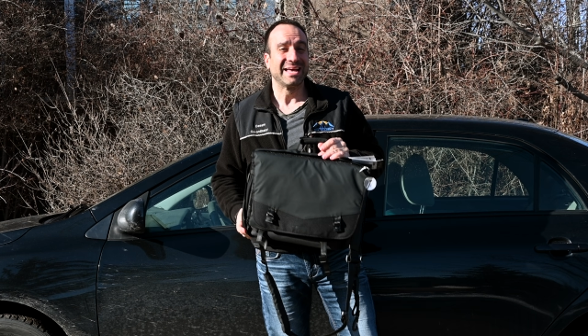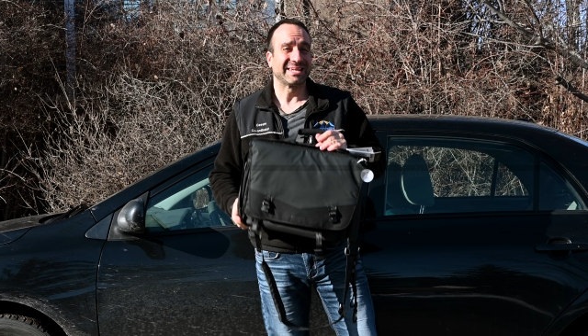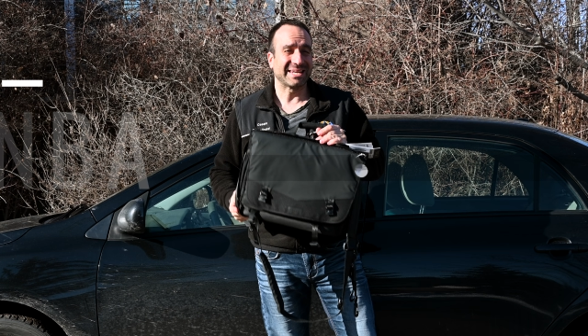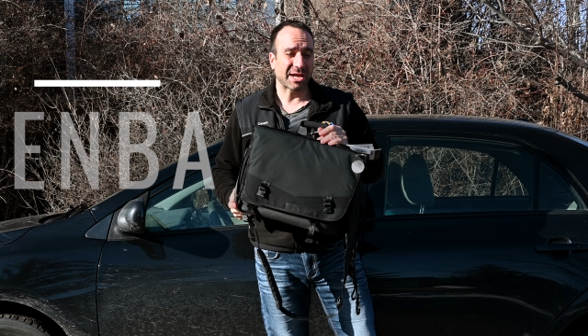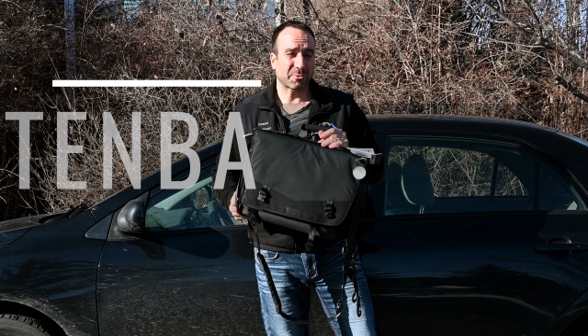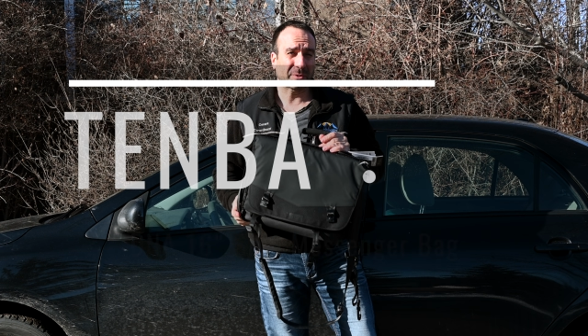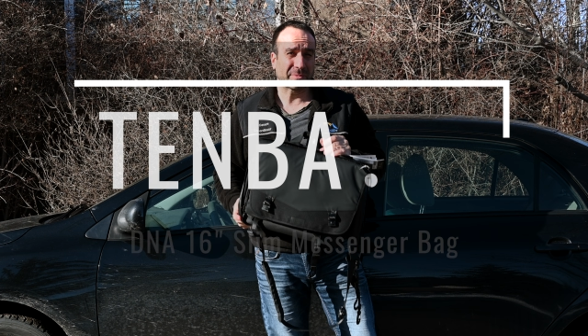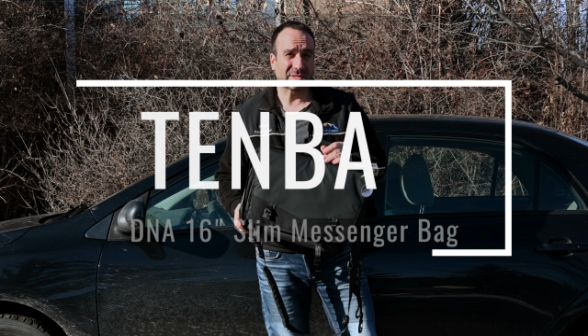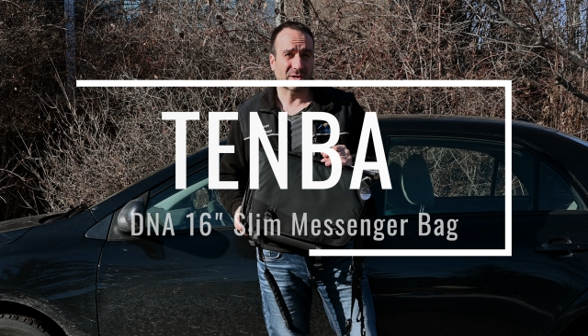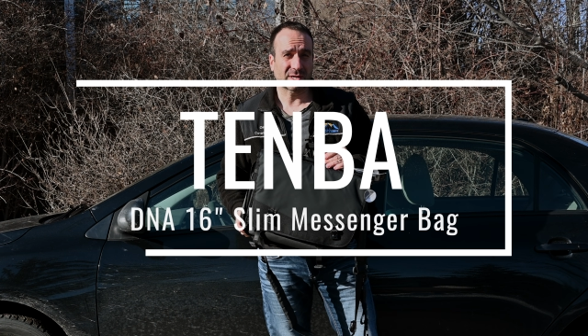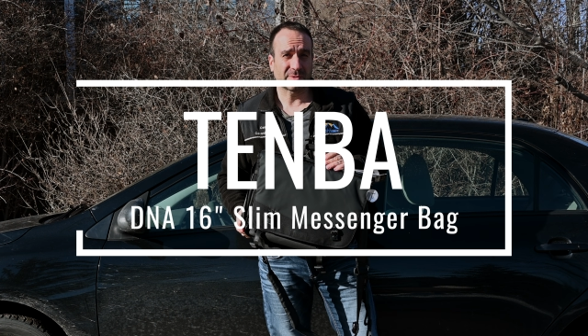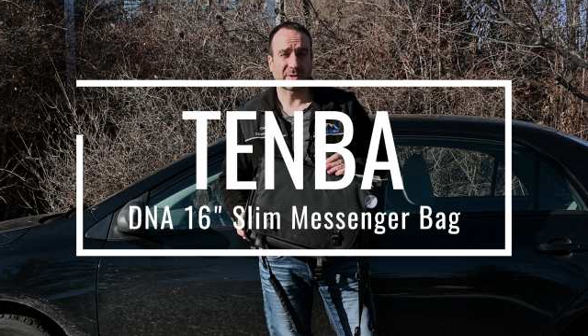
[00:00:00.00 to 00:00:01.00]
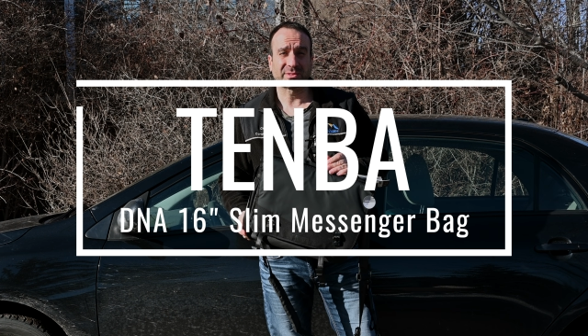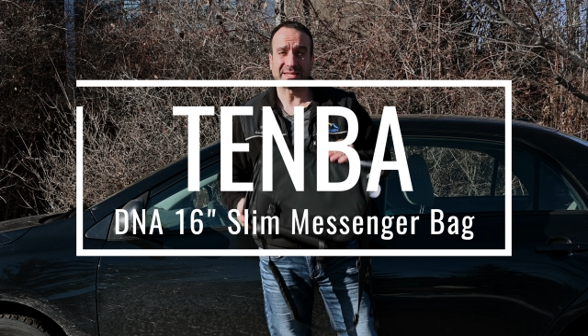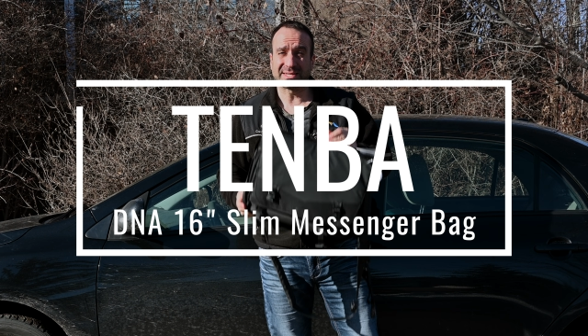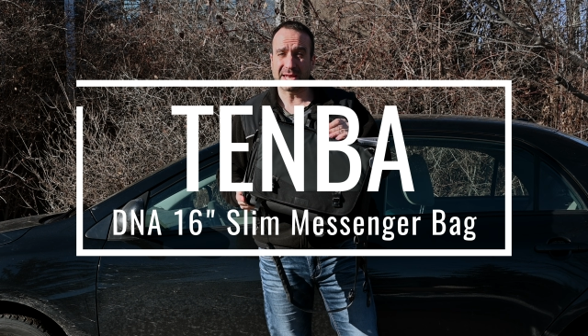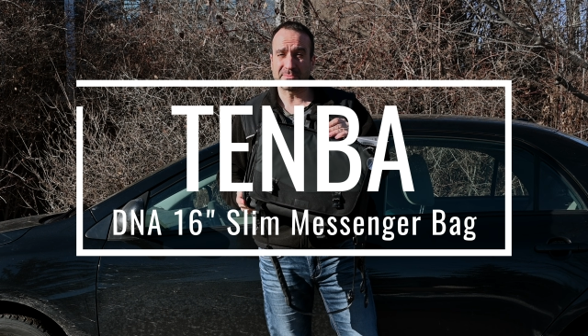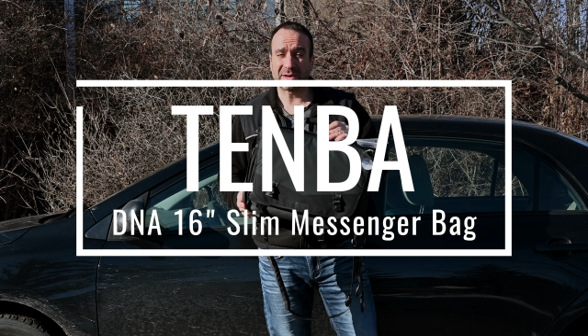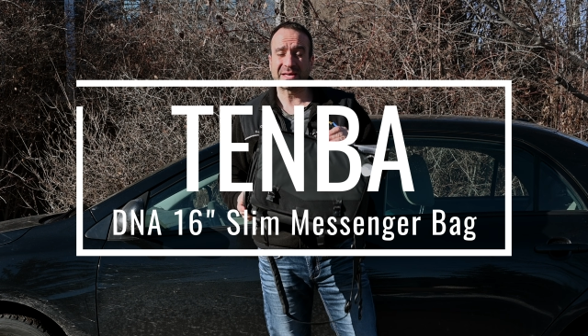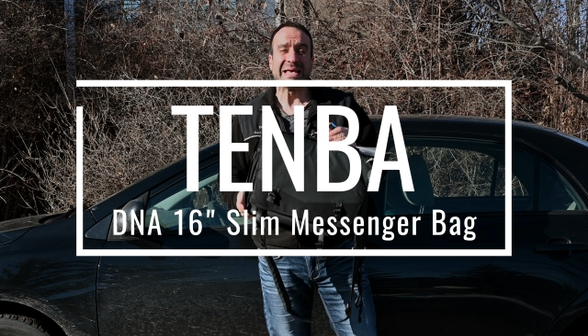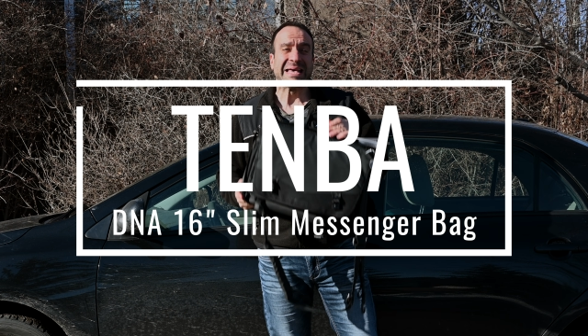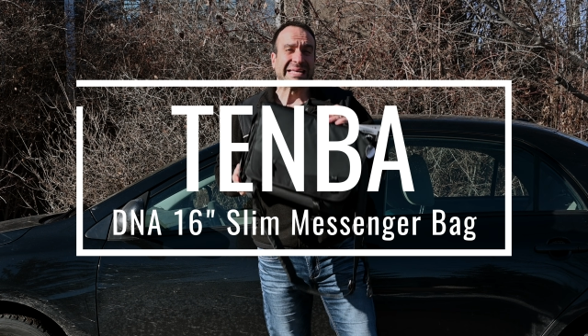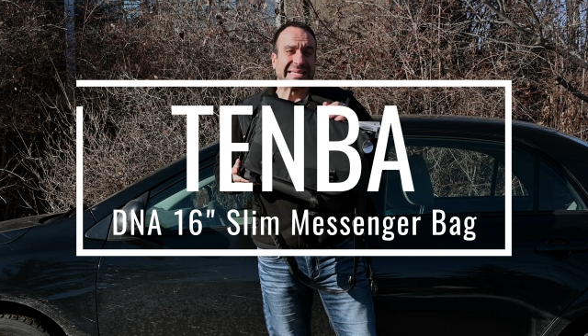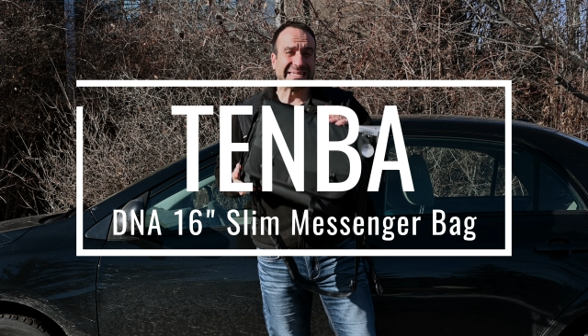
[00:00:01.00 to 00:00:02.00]
Today we're going to be talking about the Tenba
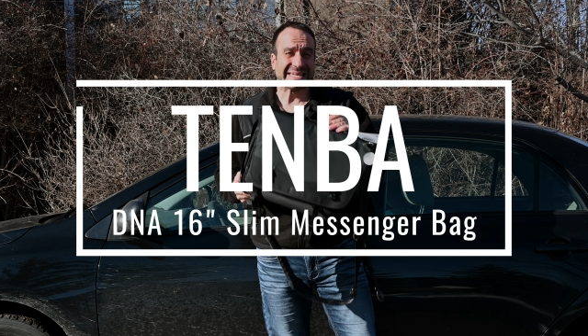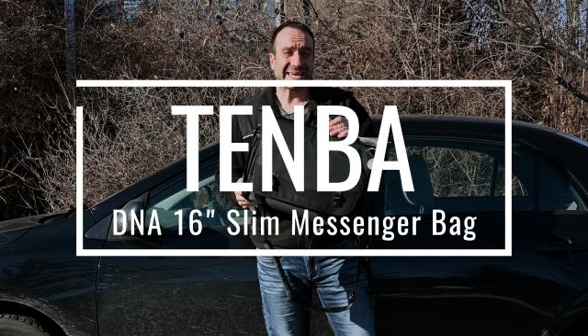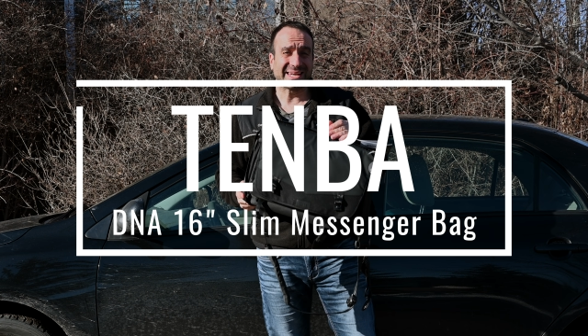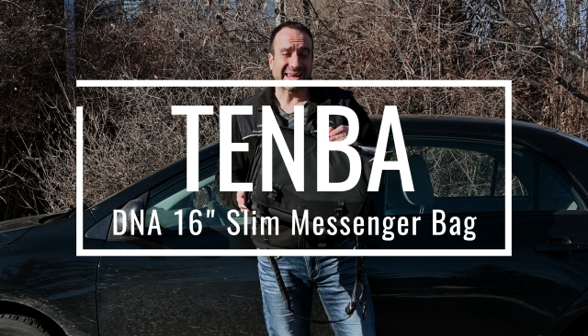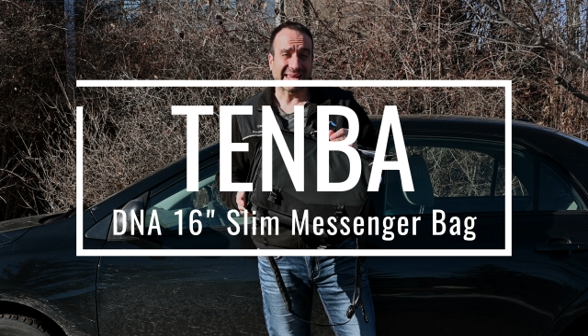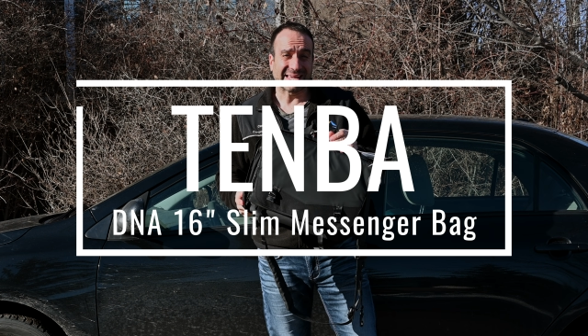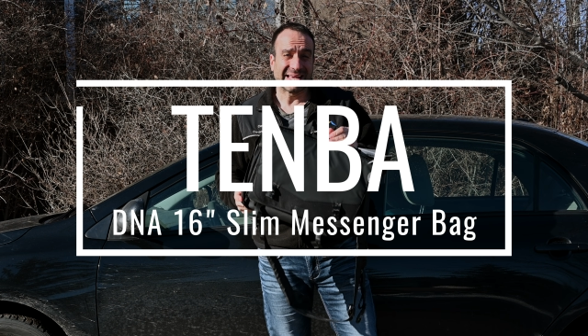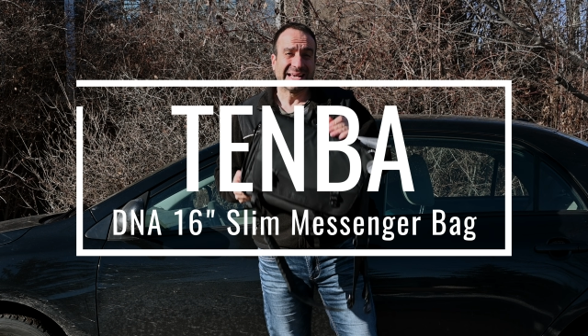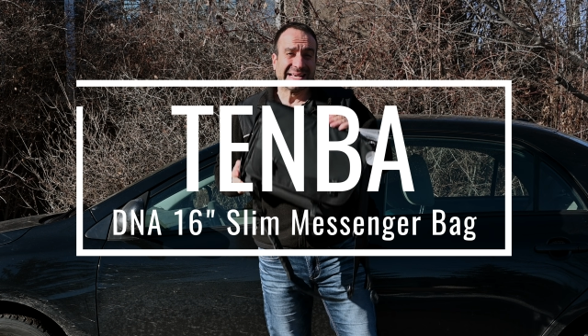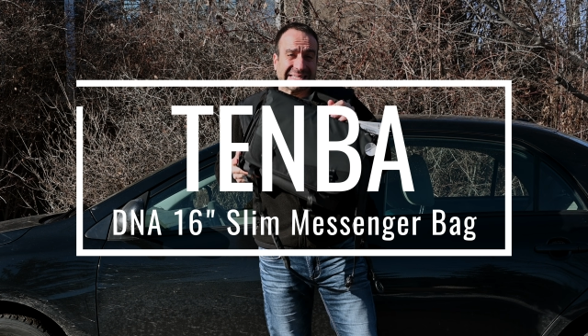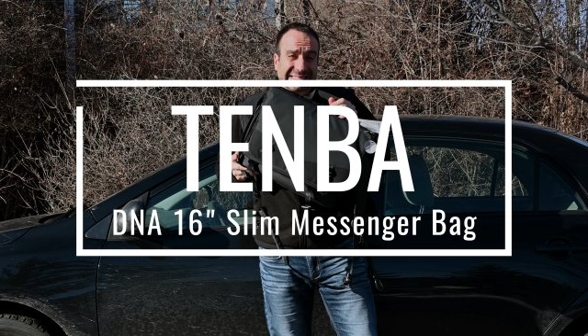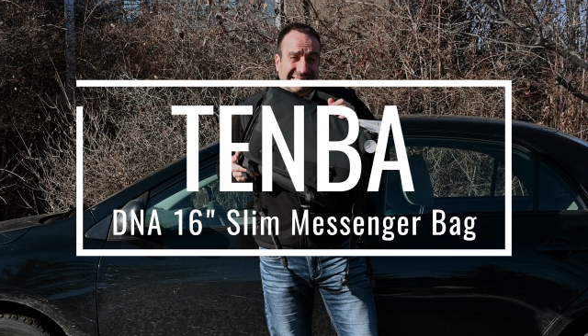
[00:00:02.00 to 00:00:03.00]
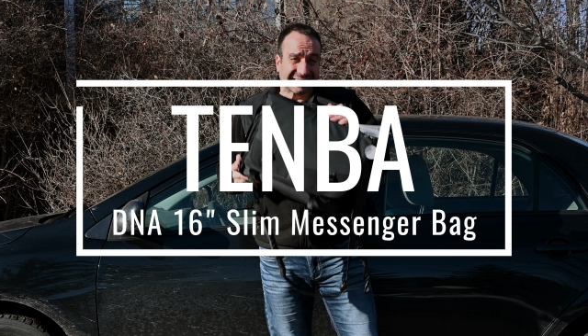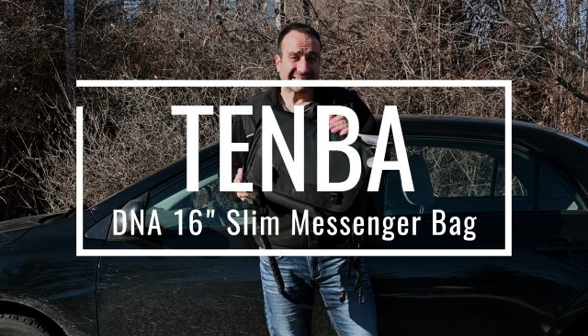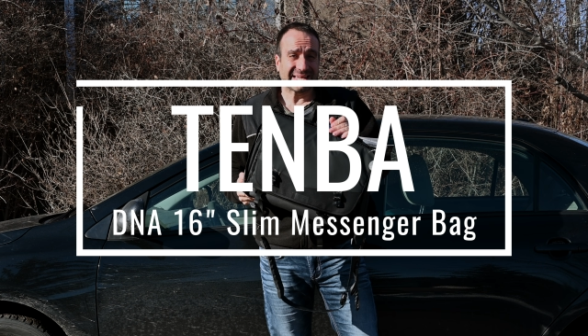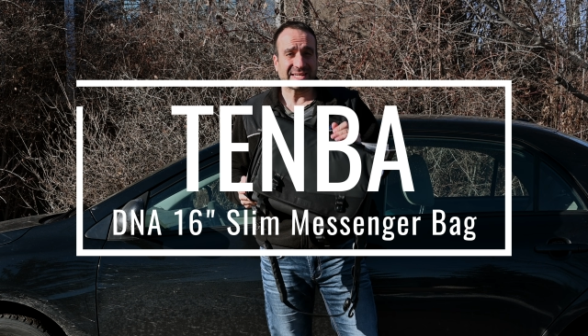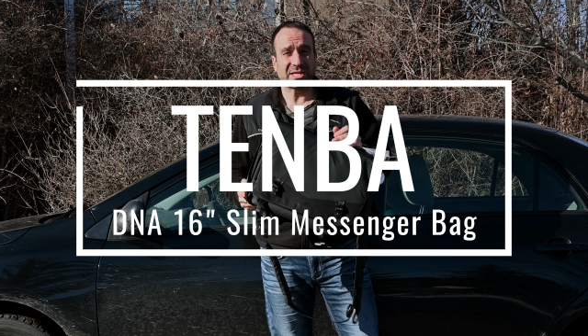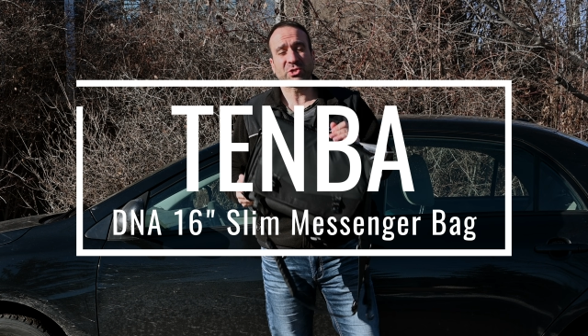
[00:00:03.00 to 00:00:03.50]
DNA 16-inch